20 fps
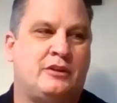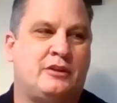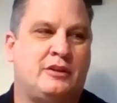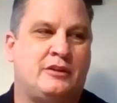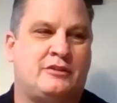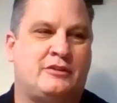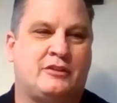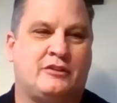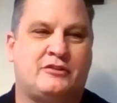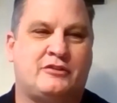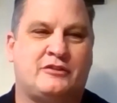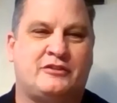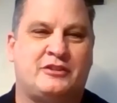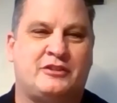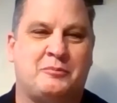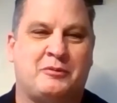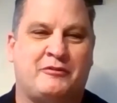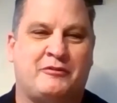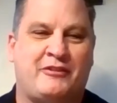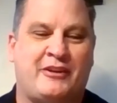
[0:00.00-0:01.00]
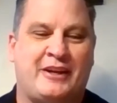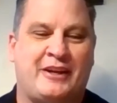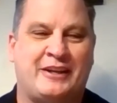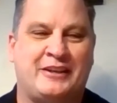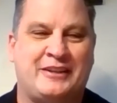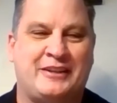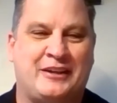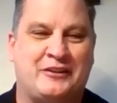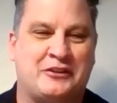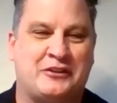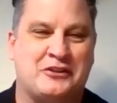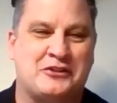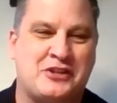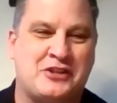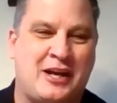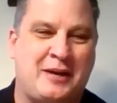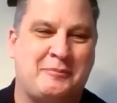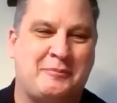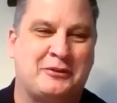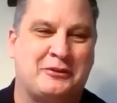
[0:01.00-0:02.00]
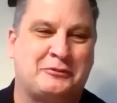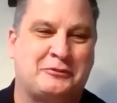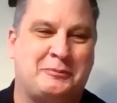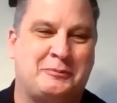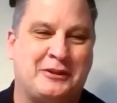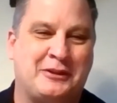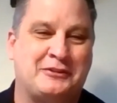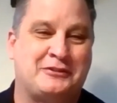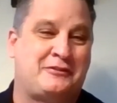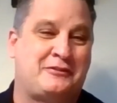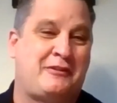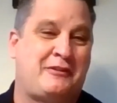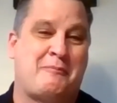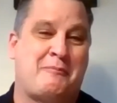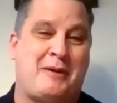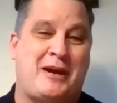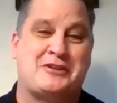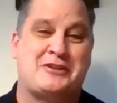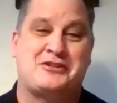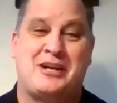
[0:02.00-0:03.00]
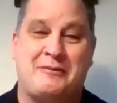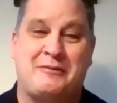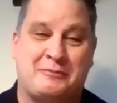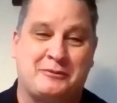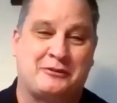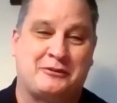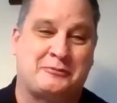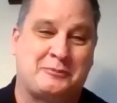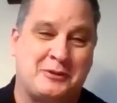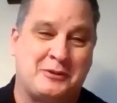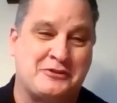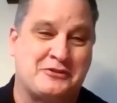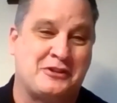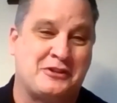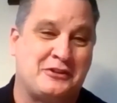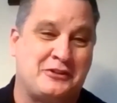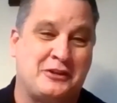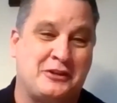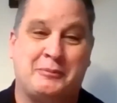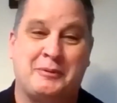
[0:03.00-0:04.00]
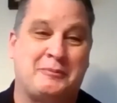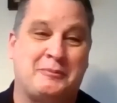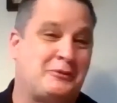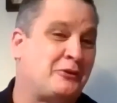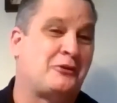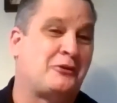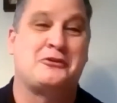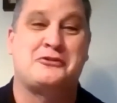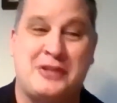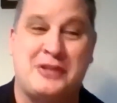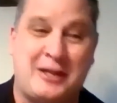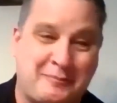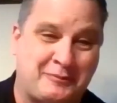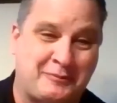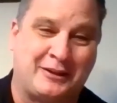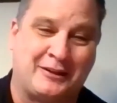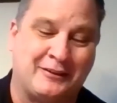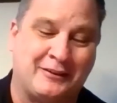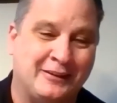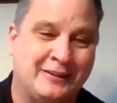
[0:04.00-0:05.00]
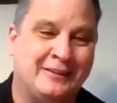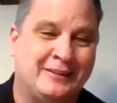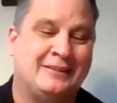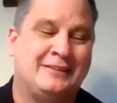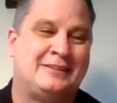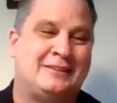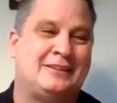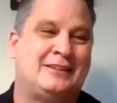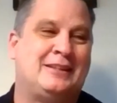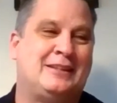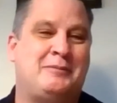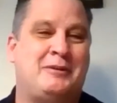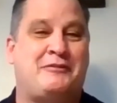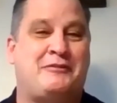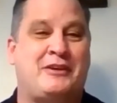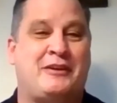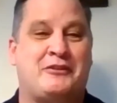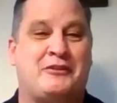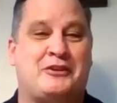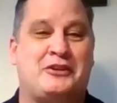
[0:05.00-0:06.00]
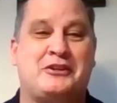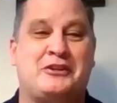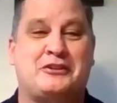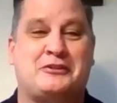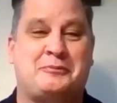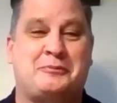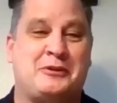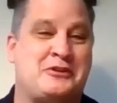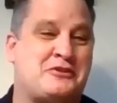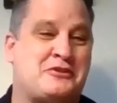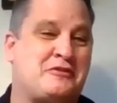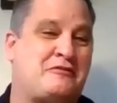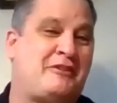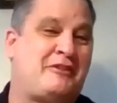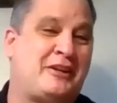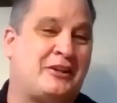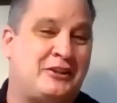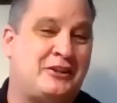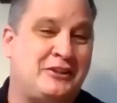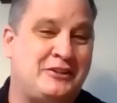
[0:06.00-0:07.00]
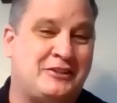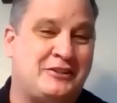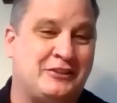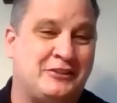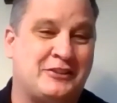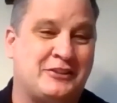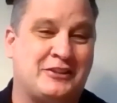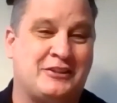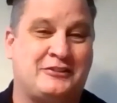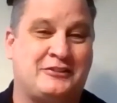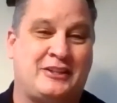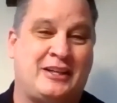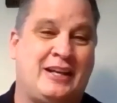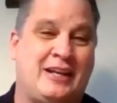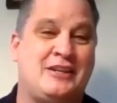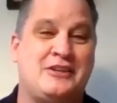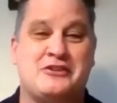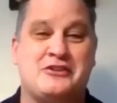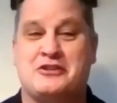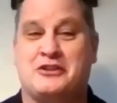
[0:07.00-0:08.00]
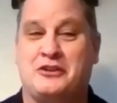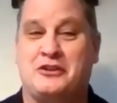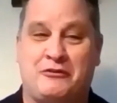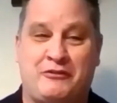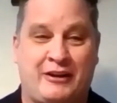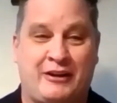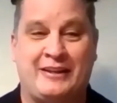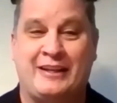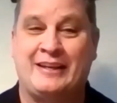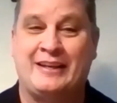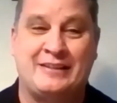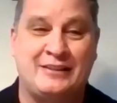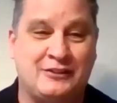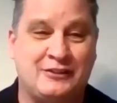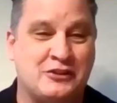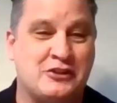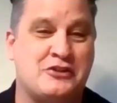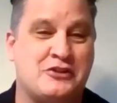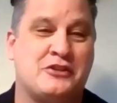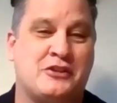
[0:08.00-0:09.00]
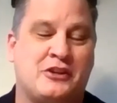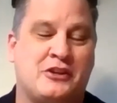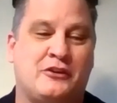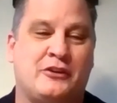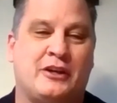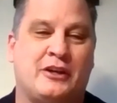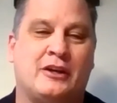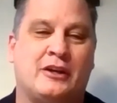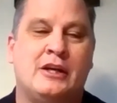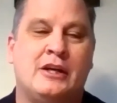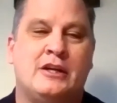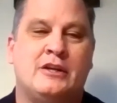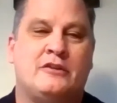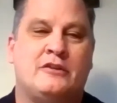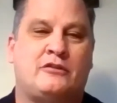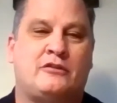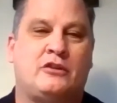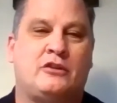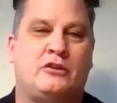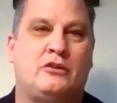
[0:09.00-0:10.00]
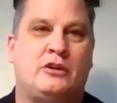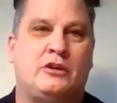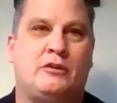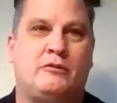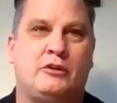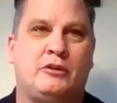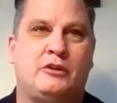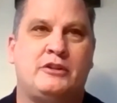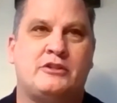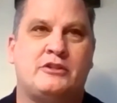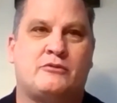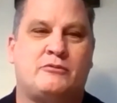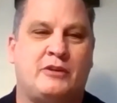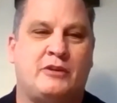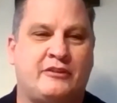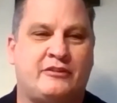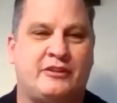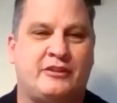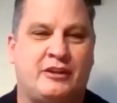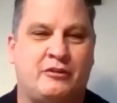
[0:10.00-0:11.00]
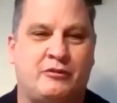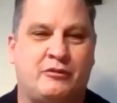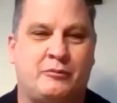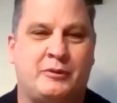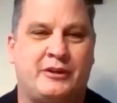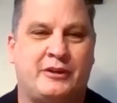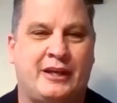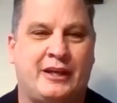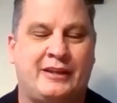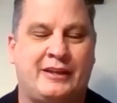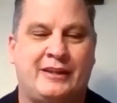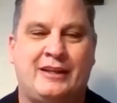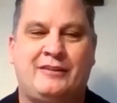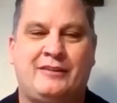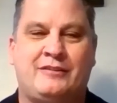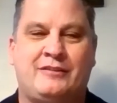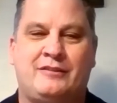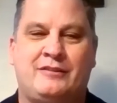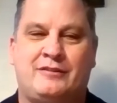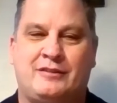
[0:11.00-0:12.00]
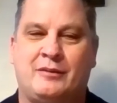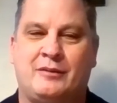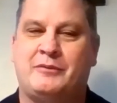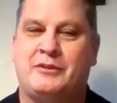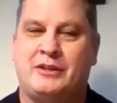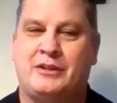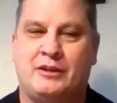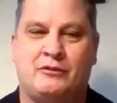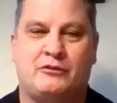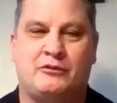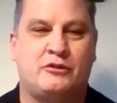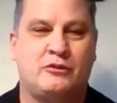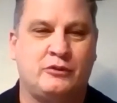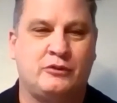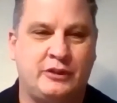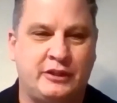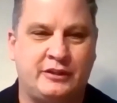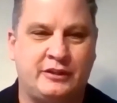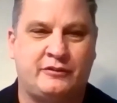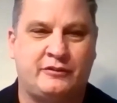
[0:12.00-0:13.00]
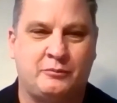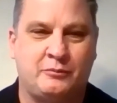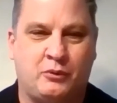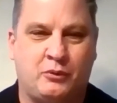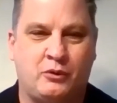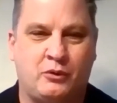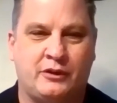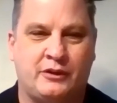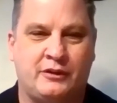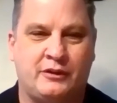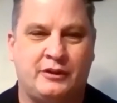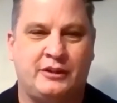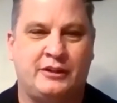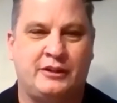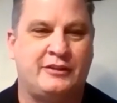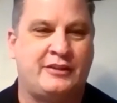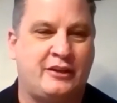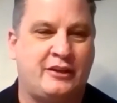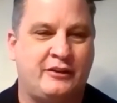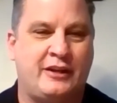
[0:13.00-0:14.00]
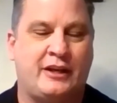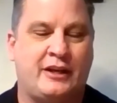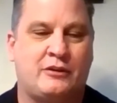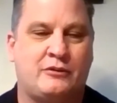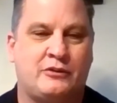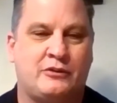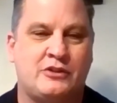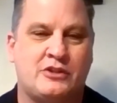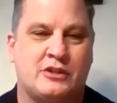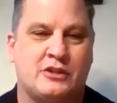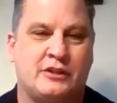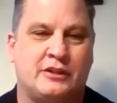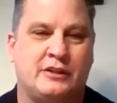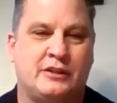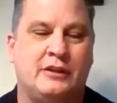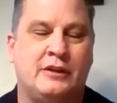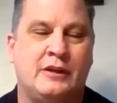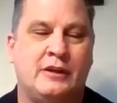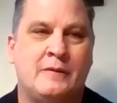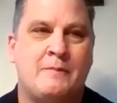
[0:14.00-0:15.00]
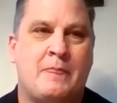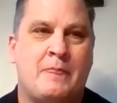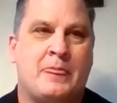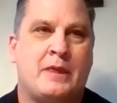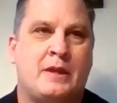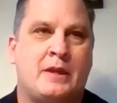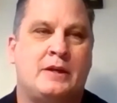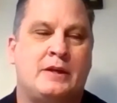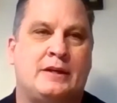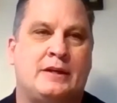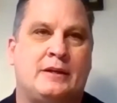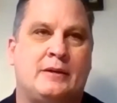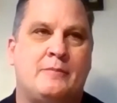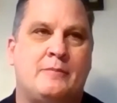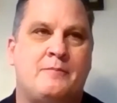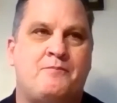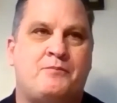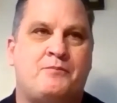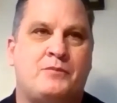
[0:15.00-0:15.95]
just to simplify it down to the shopping experience, if you have a bad shopping experience, you're going to tell people don't go shop there. And if you have a good experience, you find a good deal, you're going to say, hey, you should go find that deal or you should go there. So it really just resonated with me that, hey, that's something that truly is important in talent acquisition. And